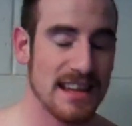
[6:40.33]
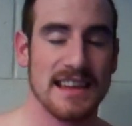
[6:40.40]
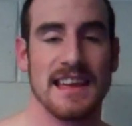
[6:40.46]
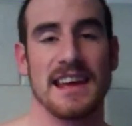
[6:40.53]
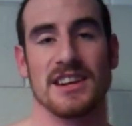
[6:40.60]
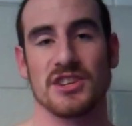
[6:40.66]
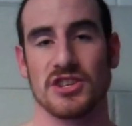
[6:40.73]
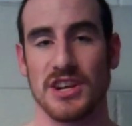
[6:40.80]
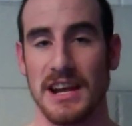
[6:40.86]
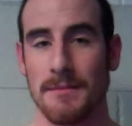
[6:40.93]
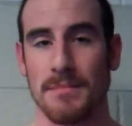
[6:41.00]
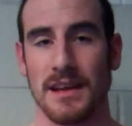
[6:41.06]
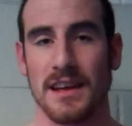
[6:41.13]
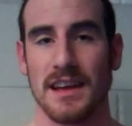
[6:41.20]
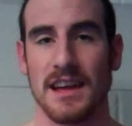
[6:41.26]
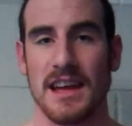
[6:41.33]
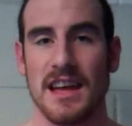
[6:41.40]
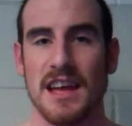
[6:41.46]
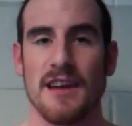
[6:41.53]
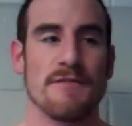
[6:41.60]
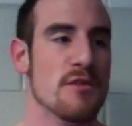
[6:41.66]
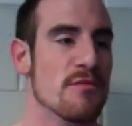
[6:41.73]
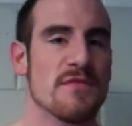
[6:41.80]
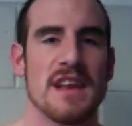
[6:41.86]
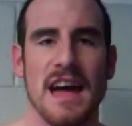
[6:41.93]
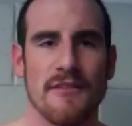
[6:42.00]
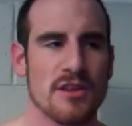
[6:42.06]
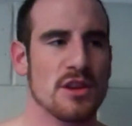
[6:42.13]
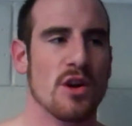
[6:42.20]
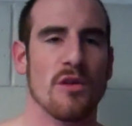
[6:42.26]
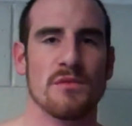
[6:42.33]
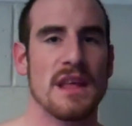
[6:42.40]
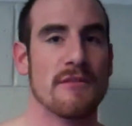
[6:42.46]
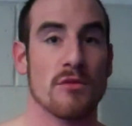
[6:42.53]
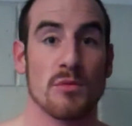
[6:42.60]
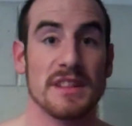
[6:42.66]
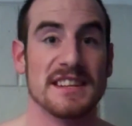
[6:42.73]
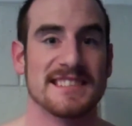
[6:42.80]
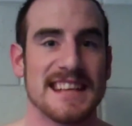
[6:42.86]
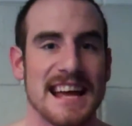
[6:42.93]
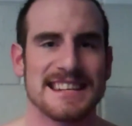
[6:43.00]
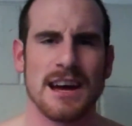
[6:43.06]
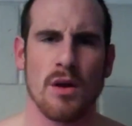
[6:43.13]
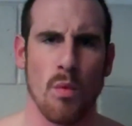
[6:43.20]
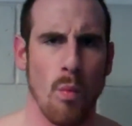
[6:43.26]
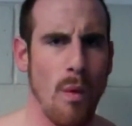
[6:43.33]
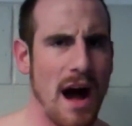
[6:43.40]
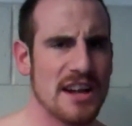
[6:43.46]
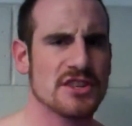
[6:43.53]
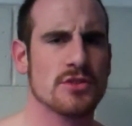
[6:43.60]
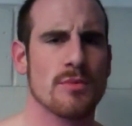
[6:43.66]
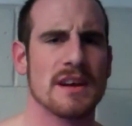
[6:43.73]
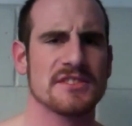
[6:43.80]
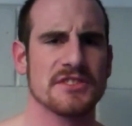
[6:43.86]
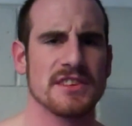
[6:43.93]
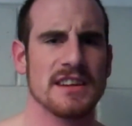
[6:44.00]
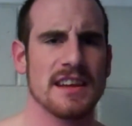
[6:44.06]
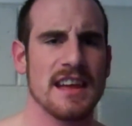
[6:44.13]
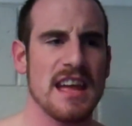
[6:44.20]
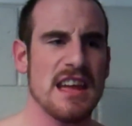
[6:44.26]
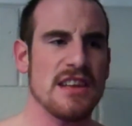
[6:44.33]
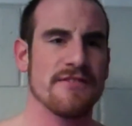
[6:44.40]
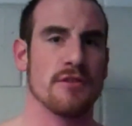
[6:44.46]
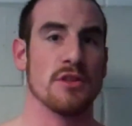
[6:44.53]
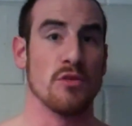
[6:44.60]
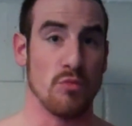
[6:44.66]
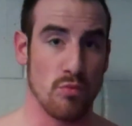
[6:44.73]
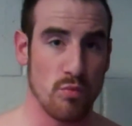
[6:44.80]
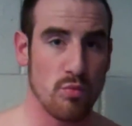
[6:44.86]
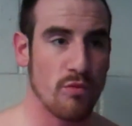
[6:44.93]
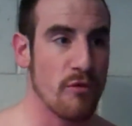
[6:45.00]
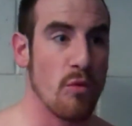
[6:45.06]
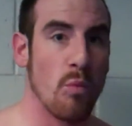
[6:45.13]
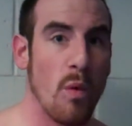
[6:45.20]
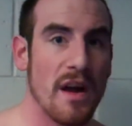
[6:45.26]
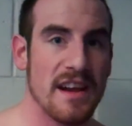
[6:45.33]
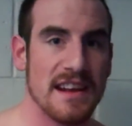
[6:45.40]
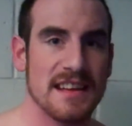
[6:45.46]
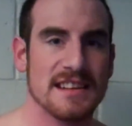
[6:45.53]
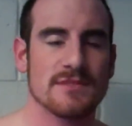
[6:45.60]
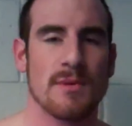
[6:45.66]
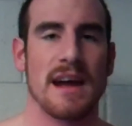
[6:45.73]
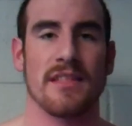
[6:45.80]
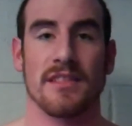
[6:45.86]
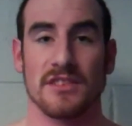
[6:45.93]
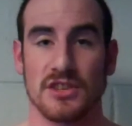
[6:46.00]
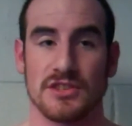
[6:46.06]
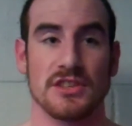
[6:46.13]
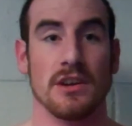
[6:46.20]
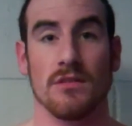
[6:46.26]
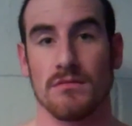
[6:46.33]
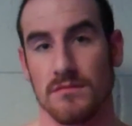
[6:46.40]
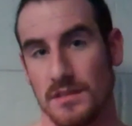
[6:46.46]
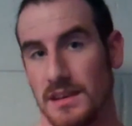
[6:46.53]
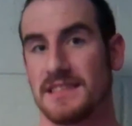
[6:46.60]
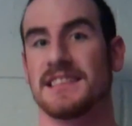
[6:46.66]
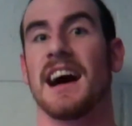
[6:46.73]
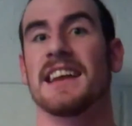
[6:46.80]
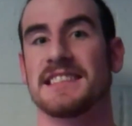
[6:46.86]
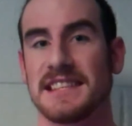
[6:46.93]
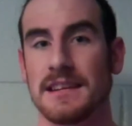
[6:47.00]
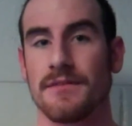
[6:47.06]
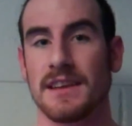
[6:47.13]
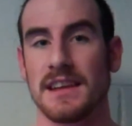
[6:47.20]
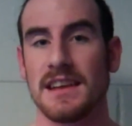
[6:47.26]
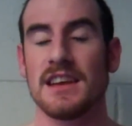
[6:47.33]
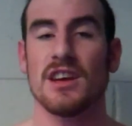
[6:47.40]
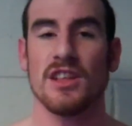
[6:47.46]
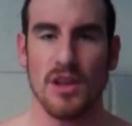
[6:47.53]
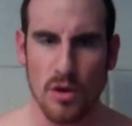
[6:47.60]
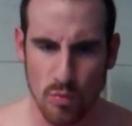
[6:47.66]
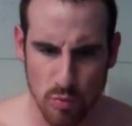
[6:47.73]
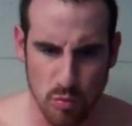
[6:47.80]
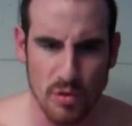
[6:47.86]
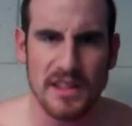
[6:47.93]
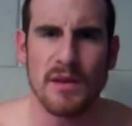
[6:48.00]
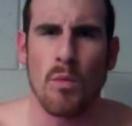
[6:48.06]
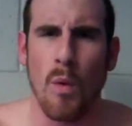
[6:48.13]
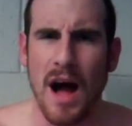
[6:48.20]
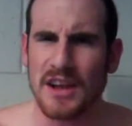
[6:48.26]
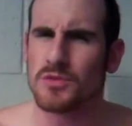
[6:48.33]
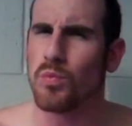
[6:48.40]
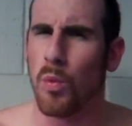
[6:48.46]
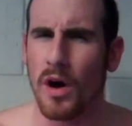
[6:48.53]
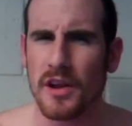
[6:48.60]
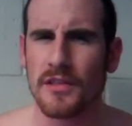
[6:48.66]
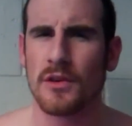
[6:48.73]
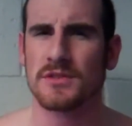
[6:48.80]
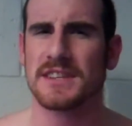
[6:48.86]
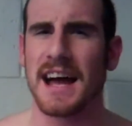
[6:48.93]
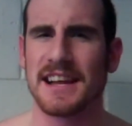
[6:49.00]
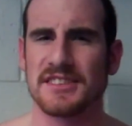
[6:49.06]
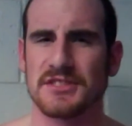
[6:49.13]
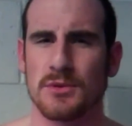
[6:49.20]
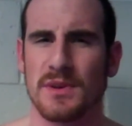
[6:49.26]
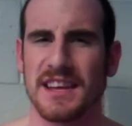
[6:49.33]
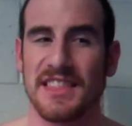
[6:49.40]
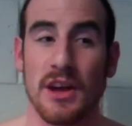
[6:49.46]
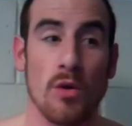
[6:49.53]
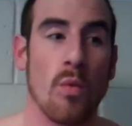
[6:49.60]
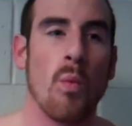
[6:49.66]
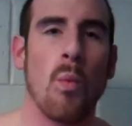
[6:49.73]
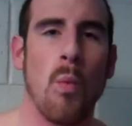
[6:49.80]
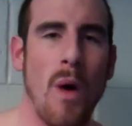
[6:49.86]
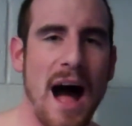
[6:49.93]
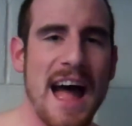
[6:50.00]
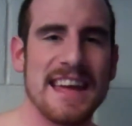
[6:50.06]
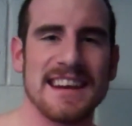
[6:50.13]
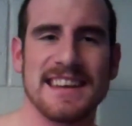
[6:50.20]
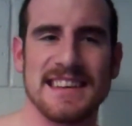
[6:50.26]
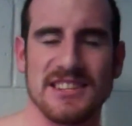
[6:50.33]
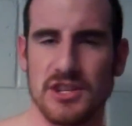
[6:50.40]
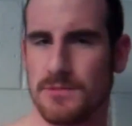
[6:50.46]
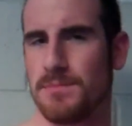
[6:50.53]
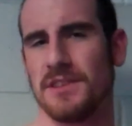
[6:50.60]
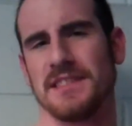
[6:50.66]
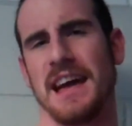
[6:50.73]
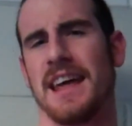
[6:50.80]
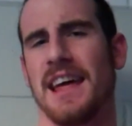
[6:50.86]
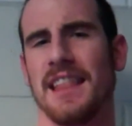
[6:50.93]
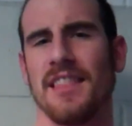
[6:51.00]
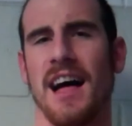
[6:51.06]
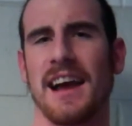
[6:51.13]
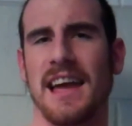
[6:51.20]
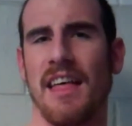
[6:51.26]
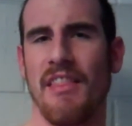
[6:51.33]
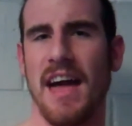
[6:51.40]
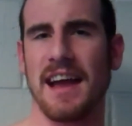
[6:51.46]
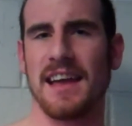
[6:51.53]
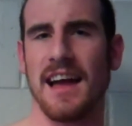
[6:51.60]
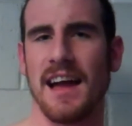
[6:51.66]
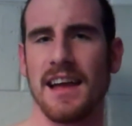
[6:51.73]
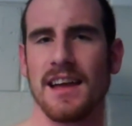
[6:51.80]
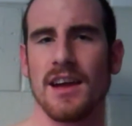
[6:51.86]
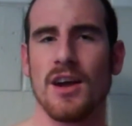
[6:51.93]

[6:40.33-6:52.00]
Get in shape. If you've never really sat down and watched wrestling for what it is, rather than just, it's on TV, really watch what are those guys doing in there. Why did he just put that headlock on that guy?